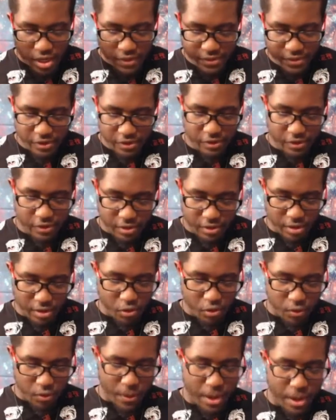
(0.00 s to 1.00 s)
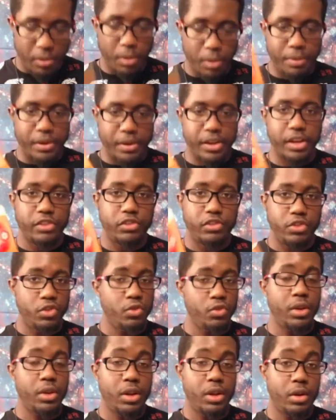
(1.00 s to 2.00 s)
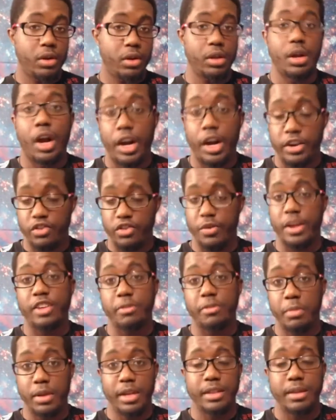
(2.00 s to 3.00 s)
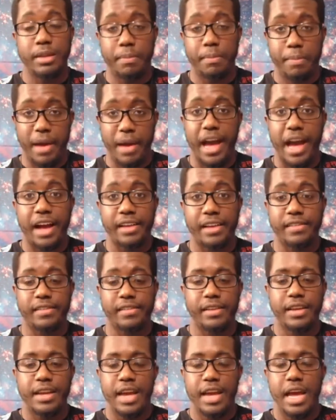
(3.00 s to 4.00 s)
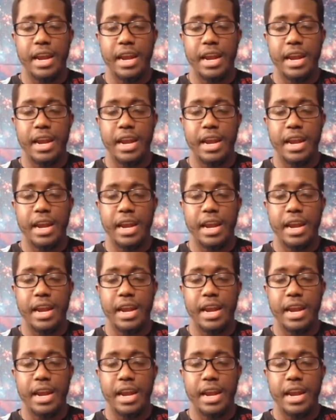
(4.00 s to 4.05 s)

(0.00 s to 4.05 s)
This is incredible because you literally are transmuting the past,